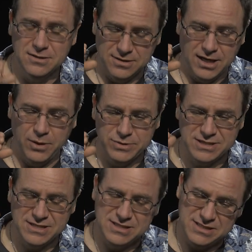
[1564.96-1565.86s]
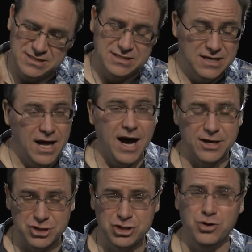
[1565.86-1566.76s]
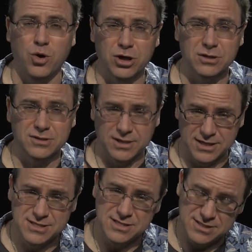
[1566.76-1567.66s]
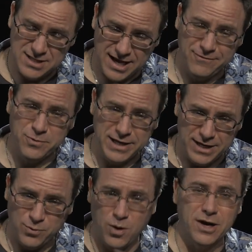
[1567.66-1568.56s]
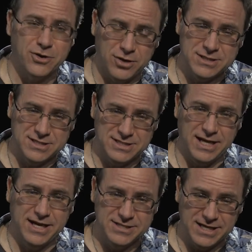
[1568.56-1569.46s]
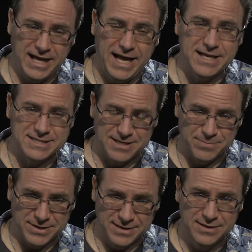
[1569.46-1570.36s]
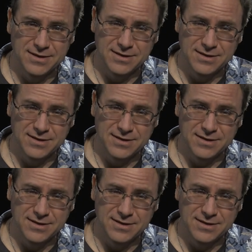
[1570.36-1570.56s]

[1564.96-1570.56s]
I was not short because everyone had to walk across the stage, get handed something.